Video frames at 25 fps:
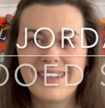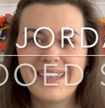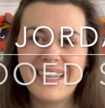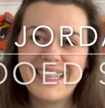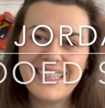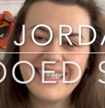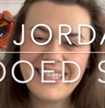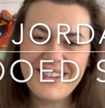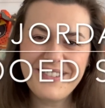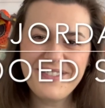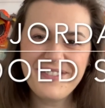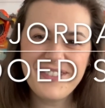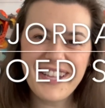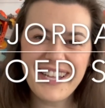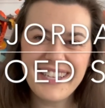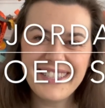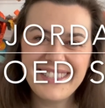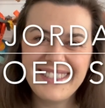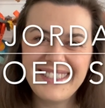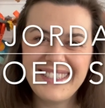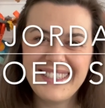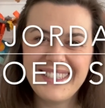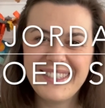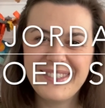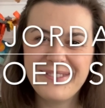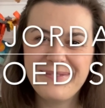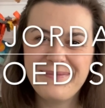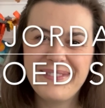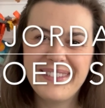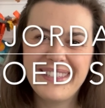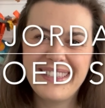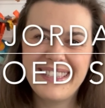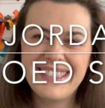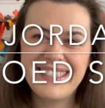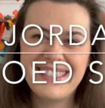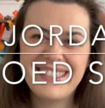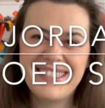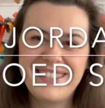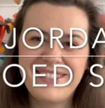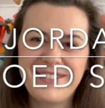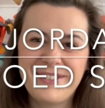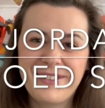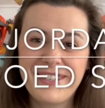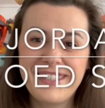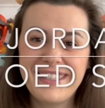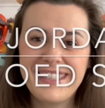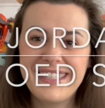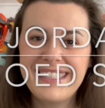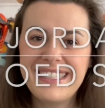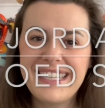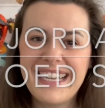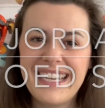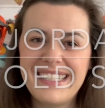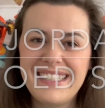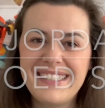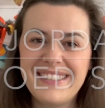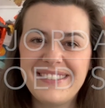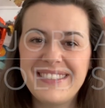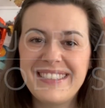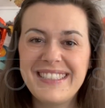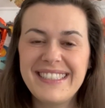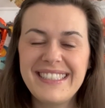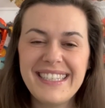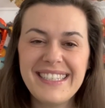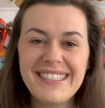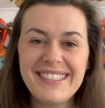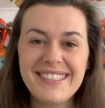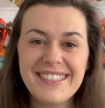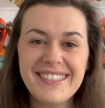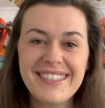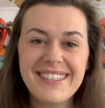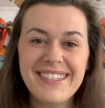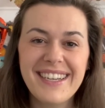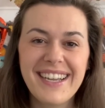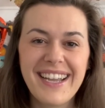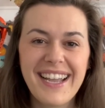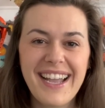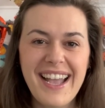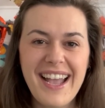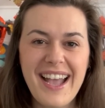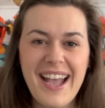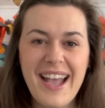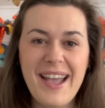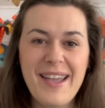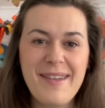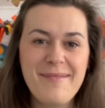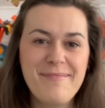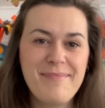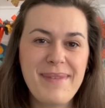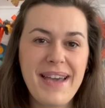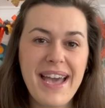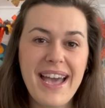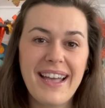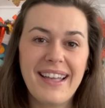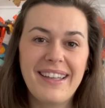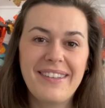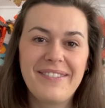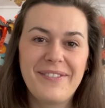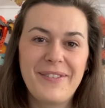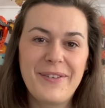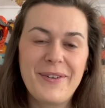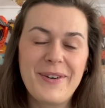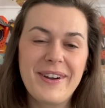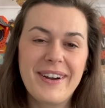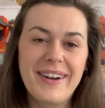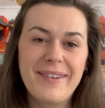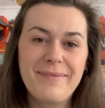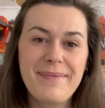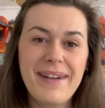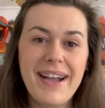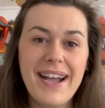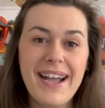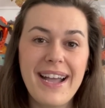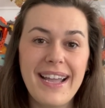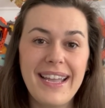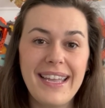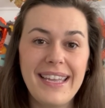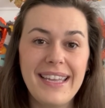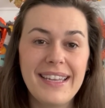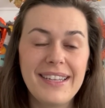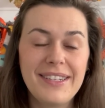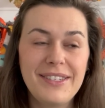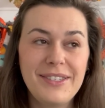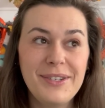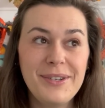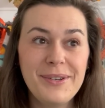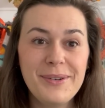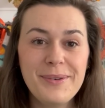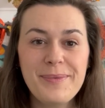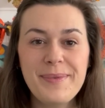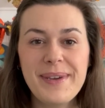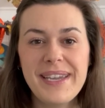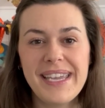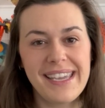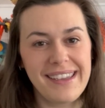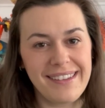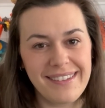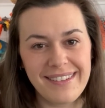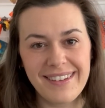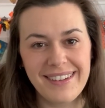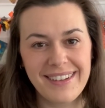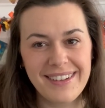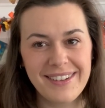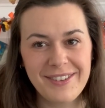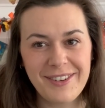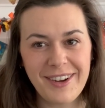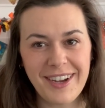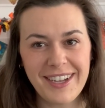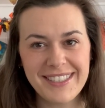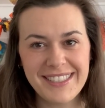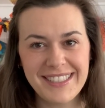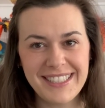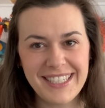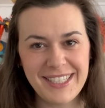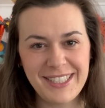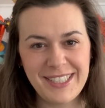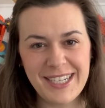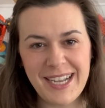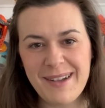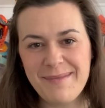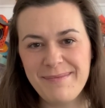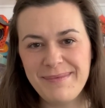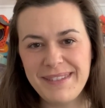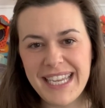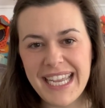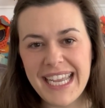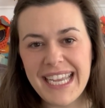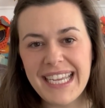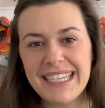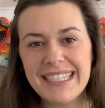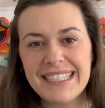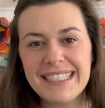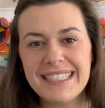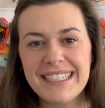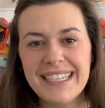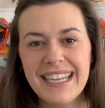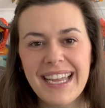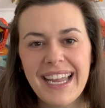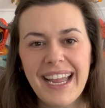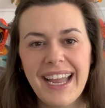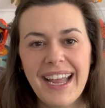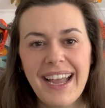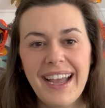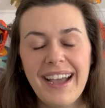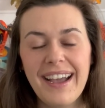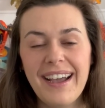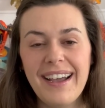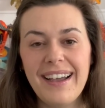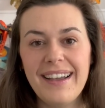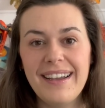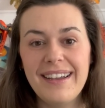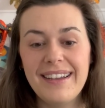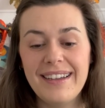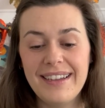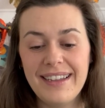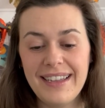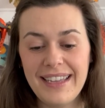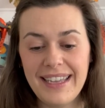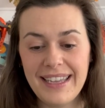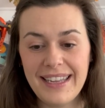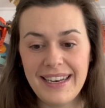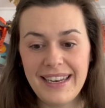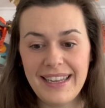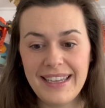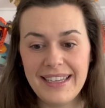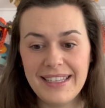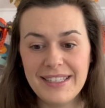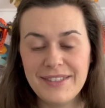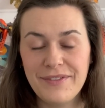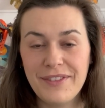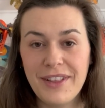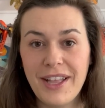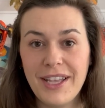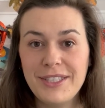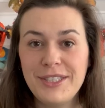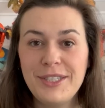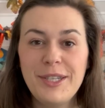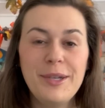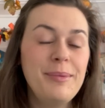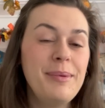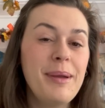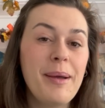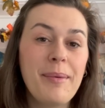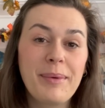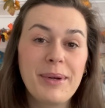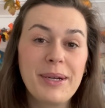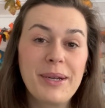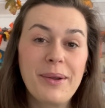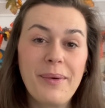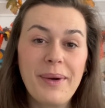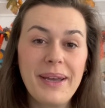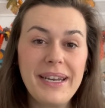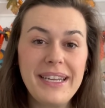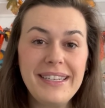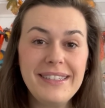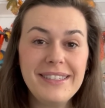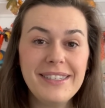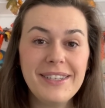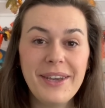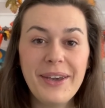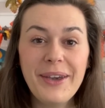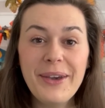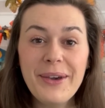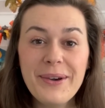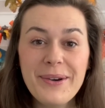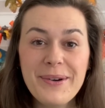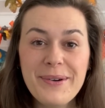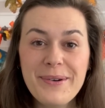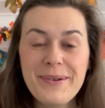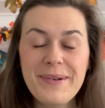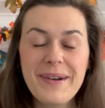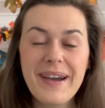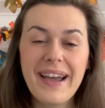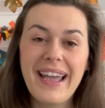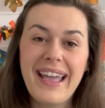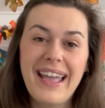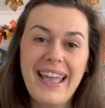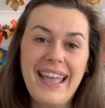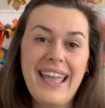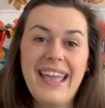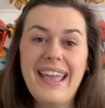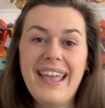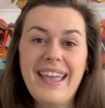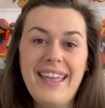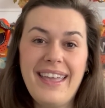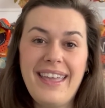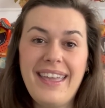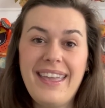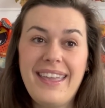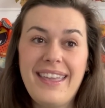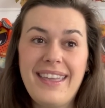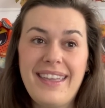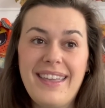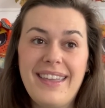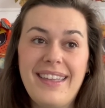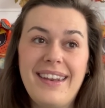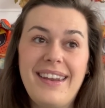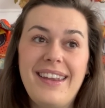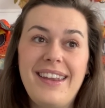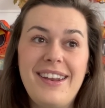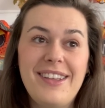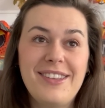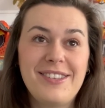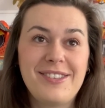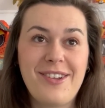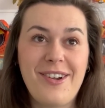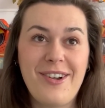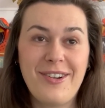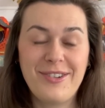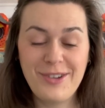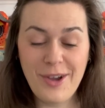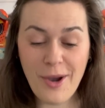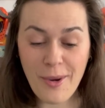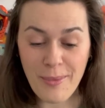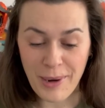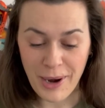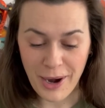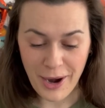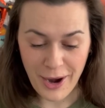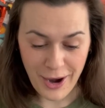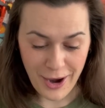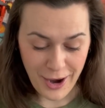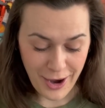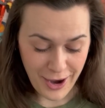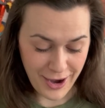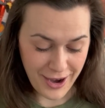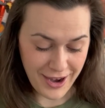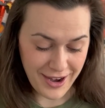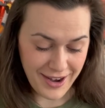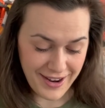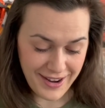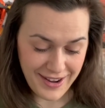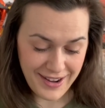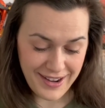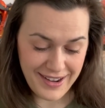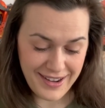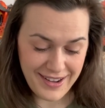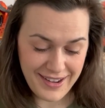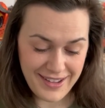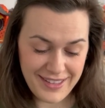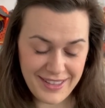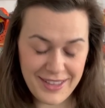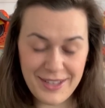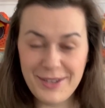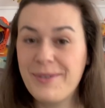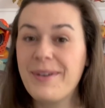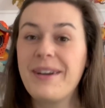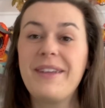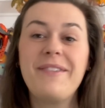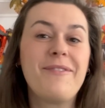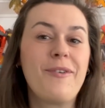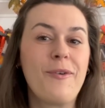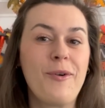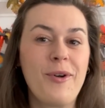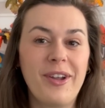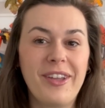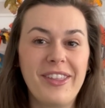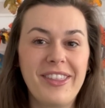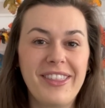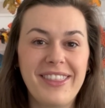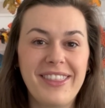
Hello Flosstube, this is Jordan the Tattooed Stitcher. I'm back for my 2-week cross stitch update. It is Flosstube number 22 and it is October the 24th.